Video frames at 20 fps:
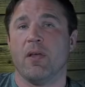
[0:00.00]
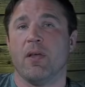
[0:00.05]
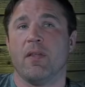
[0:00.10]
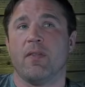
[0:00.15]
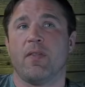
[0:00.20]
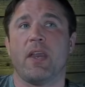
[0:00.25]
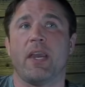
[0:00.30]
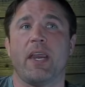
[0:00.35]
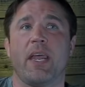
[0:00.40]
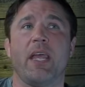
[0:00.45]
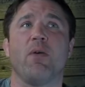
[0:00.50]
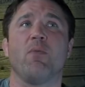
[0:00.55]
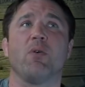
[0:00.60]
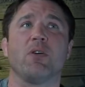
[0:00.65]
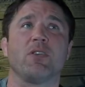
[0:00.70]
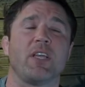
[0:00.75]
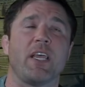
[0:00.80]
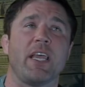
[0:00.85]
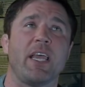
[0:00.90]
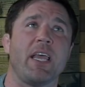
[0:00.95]
that he
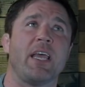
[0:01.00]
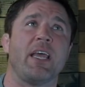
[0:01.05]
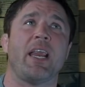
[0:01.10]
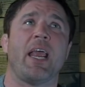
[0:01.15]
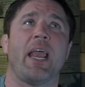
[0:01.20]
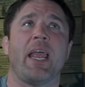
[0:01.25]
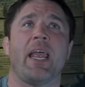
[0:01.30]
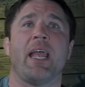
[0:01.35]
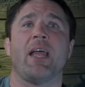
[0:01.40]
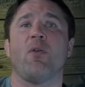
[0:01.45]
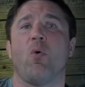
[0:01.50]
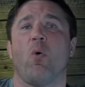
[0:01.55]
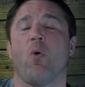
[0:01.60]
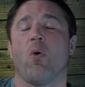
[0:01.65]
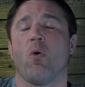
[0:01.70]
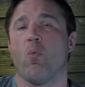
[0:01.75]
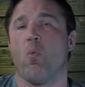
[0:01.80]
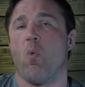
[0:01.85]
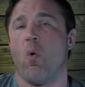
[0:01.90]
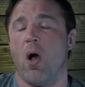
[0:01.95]
was in and
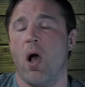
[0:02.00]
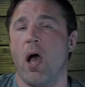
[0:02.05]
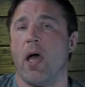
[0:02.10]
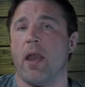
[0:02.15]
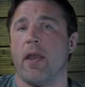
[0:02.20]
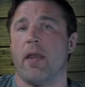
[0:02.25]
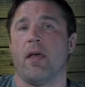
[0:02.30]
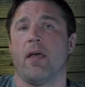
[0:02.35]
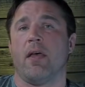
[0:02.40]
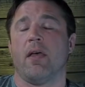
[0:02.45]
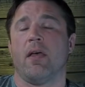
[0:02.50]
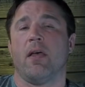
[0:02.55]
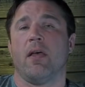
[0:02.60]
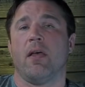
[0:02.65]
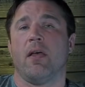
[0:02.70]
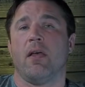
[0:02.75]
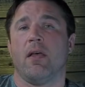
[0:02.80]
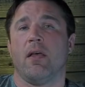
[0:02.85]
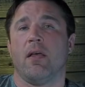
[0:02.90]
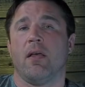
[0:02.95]
or won.
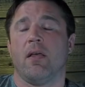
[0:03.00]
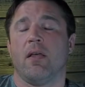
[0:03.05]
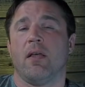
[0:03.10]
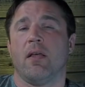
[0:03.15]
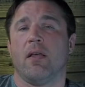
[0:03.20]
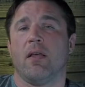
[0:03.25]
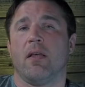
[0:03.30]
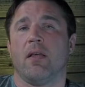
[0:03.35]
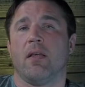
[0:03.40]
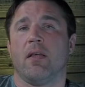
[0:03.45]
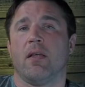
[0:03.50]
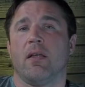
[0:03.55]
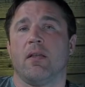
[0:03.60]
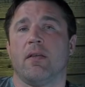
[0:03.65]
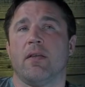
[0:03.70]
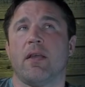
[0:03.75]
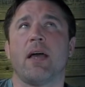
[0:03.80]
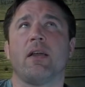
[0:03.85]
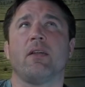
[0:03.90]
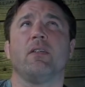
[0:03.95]

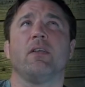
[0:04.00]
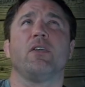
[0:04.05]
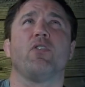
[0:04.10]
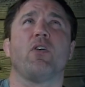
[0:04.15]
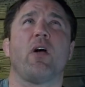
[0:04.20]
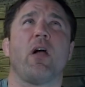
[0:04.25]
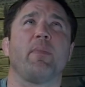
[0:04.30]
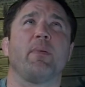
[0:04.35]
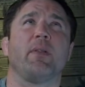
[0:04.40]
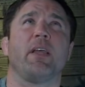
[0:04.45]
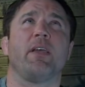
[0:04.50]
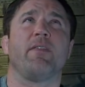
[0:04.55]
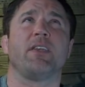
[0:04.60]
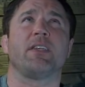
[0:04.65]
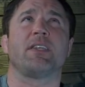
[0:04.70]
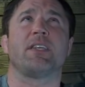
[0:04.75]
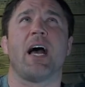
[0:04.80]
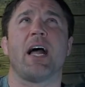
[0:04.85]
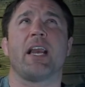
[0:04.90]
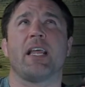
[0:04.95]
Not only do I believe
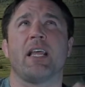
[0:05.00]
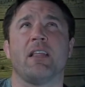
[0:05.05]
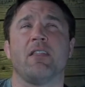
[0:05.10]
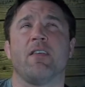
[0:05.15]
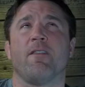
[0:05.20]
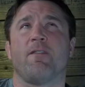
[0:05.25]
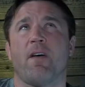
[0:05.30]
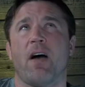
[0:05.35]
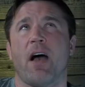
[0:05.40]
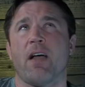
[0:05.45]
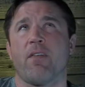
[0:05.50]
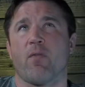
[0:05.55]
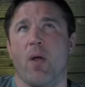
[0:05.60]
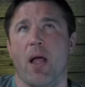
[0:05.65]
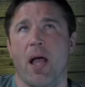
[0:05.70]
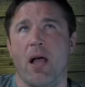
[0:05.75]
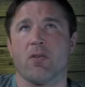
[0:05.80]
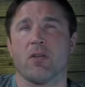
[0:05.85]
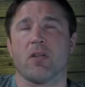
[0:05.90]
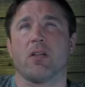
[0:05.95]
he's not in the five
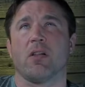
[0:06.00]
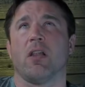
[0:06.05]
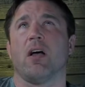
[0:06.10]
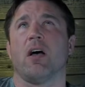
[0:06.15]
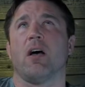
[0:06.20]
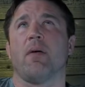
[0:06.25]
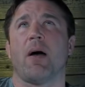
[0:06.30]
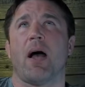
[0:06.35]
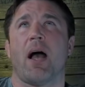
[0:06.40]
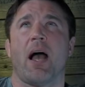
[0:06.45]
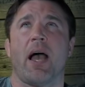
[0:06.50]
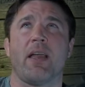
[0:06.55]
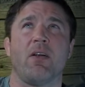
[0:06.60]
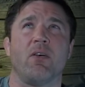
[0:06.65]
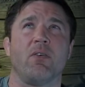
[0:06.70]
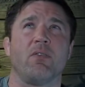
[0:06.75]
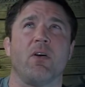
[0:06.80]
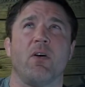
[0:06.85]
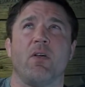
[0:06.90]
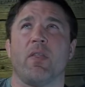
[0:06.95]
round club, I
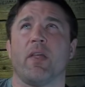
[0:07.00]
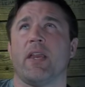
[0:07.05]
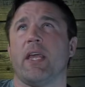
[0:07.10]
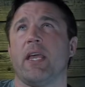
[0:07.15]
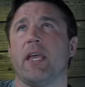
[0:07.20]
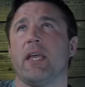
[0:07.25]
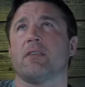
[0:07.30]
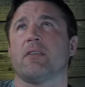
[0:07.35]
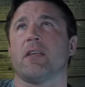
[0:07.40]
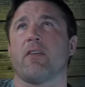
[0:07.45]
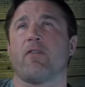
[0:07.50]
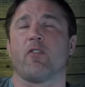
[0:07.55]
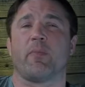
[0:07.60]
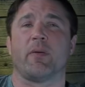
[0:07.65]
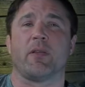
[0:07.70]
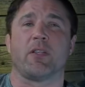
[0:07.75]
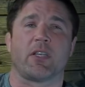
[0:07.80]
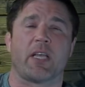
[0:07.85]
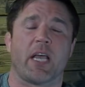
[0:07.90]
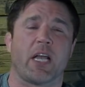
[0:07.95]
don't know that he has ever
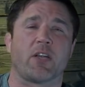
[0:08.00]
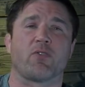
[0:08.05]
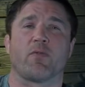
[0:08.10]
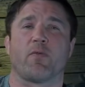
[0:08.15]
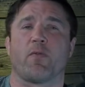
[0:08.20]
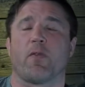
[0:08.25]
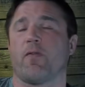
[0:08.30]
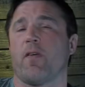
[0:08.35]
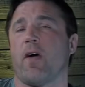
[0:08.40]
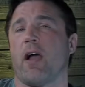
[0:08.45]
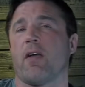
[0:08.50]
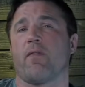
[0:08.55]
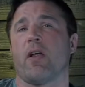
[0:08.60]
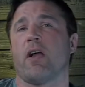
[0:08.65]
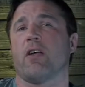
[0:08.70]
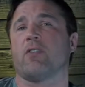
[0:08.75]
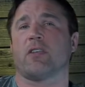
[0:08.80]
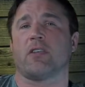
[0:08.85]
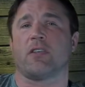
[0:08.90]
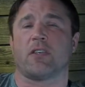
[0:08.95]
been scheduled for five
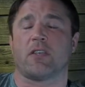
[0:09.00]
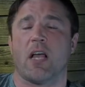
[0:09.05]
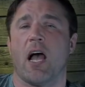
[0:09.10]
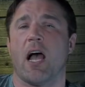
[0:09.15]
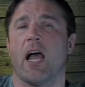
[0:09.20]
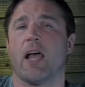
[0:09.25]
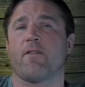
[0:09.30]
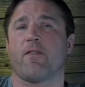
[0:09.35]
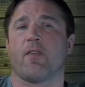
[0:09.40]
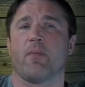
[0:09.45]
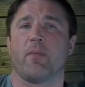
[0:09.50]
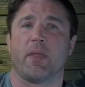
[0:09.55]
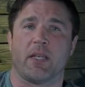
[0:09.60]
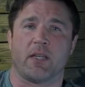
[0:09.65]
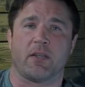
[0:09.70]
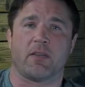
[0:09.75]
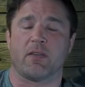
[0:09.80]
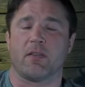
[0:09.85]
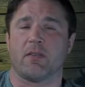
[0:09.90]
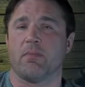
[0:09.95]
rounds aside from
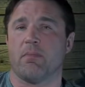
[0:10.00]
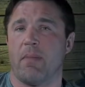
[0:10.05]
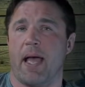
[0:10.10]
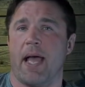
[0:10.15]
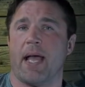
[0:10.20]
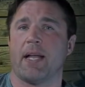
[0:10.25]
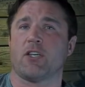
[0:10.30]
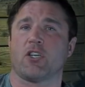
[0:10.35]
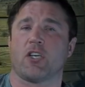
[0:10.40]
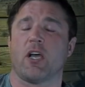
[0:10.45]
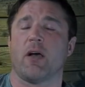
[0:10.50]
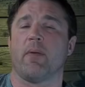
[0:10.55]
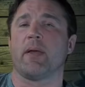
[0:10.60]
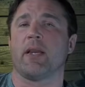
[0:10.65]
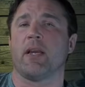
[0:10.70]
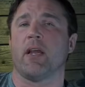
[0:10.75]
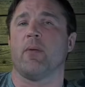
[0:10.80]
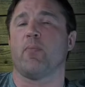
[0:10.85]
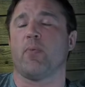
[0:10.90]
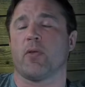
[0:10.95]
this match
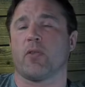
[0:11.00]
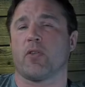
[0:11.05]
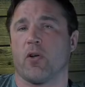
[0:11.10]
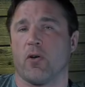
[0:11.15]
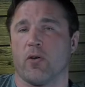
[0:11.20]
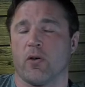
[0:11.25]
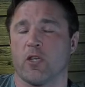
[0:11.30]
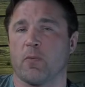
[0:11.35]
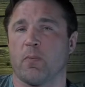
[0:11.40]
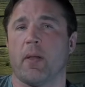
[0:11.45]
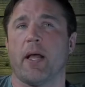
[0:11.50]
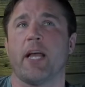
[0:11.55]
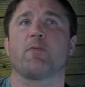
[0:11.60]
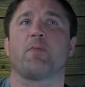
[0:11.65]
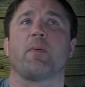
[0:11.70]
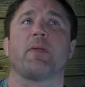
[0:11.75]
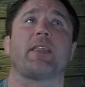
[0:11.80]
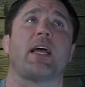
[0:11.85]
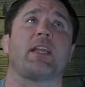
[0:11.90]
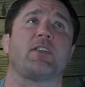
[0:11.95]
coming up with Curtis Blaydes.
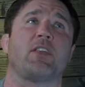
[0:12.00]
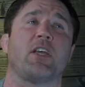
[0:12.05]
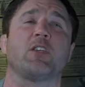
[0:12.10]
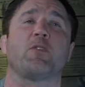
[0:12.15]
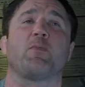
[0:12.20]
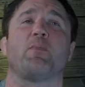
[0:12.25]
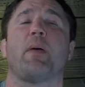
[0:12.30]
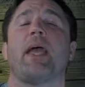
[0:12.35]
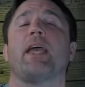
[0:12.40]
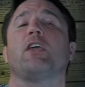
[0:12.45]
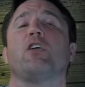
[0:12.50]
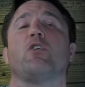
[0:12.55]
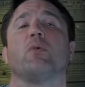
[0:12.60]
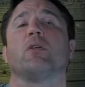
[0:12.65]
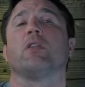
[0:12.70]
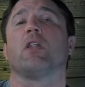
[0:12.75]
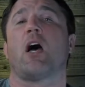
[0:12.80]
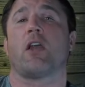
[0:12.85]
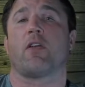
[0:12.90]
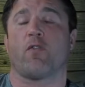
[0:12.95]
But that does beg you a
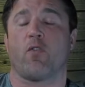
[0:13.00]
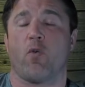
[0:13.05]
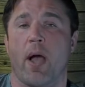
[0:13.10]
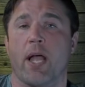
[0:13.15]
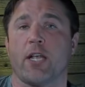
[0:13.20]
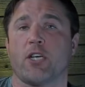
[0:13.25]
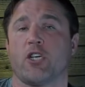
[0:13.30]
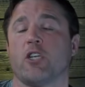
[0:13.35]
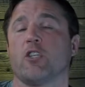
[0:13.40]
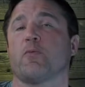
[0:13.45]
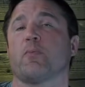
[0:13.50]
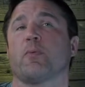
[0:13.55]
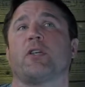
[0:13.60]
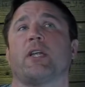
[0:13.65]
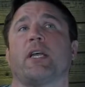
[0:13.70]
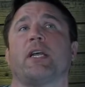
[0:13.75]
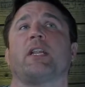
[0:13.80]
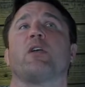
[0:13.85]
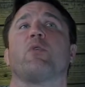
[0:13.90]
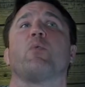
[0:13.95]
lot of questions,
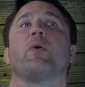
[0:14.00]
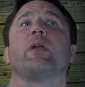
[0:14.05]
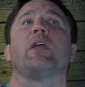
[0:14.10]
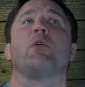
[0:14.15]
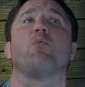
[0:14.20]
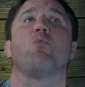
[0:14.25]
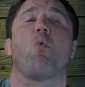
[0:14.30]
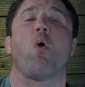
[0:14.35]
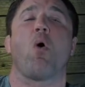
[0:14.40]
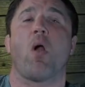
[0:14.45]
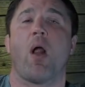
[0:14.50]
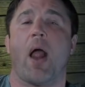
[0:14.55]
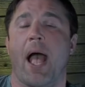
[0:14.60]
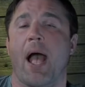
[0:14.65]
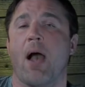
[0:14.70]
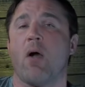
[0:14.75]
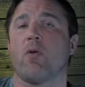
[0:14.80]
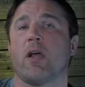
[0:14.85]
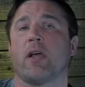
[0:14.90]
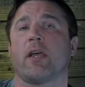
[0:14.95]
particularly when he wore
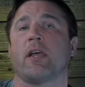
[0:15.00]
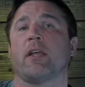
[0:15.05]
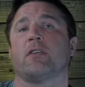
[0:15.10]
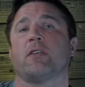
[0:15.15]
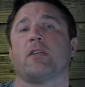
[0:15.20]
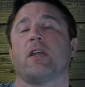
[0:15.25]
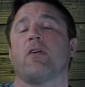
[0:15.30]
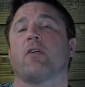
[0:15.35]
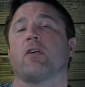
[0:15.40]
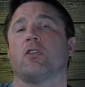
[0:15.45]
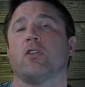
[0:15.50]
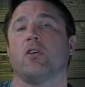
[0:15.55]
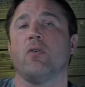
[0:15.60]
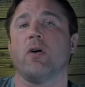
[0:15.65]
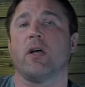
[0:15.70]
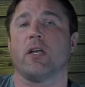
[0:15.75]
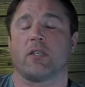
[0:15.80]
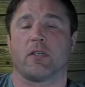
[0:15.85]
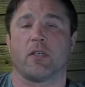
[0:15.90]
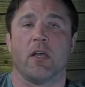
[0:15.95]
out against Derrick
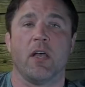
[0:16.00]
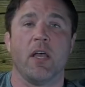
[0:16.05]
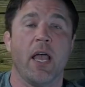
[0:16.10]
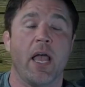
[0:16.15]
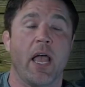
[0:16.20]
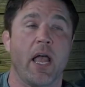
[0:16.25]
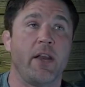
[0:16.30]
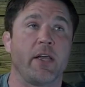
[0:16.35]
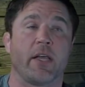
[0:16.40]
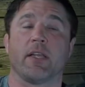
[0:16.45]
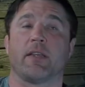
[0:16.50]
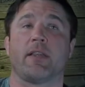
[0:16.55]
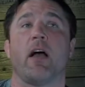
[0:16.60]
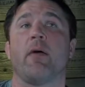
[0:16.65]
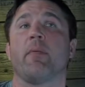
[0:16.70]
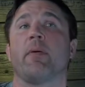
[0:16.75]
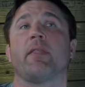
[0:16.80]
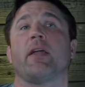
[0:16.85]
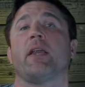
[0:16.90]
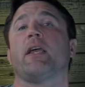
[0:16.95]
Lewis. And you can
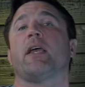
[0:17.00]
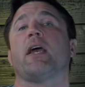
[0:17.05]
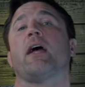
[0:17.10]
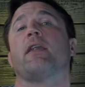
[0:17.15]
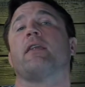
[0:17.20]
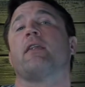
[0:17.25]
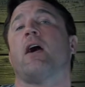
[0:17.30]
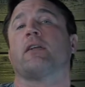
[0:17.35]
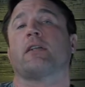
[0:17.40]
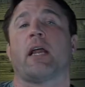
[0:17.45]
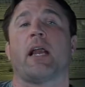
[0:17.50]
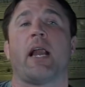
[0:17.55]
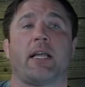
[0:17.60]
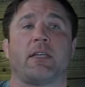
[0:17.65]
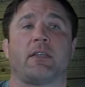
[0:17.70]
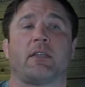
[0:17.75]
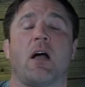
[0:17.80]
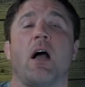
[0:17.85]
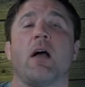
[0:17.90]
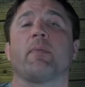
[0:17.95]
tell me that he got knocked out. I
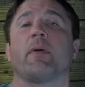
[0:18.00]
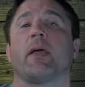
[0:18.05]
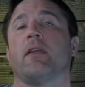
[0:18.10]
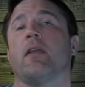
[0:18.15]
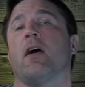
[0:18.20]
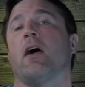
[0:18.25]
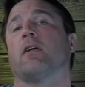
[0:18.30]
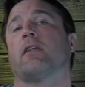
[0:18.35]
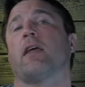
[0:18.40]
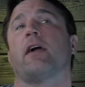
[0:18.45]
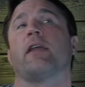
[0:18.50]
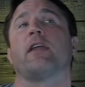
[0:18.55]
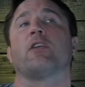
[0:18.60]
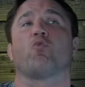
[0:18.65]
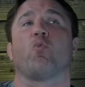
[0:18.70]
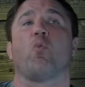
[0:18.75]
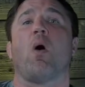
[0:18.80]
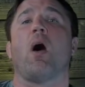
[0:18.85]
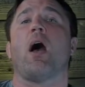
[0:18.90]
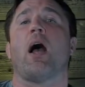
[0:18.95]
saw him get knocked out. It's
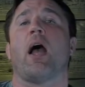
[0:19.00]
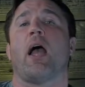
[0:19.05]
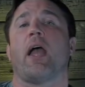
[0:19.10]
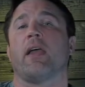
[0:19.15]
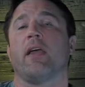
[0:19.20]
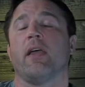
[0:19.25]
why.